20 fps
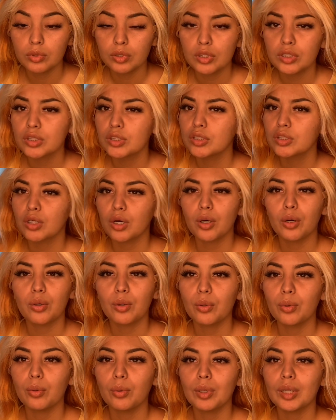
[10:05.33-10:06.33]

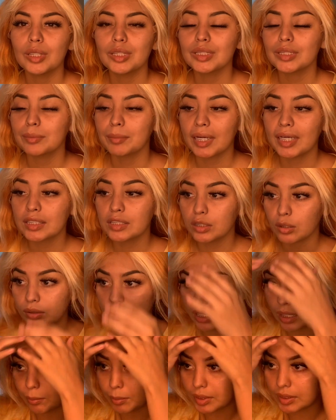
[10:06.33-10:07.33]
So it just makes no
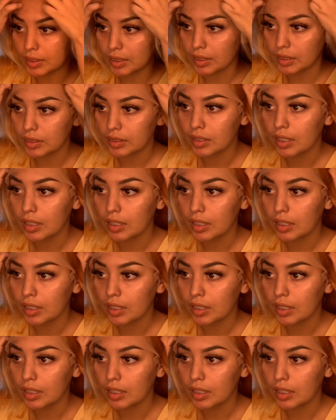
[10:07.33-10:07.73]
type of sense.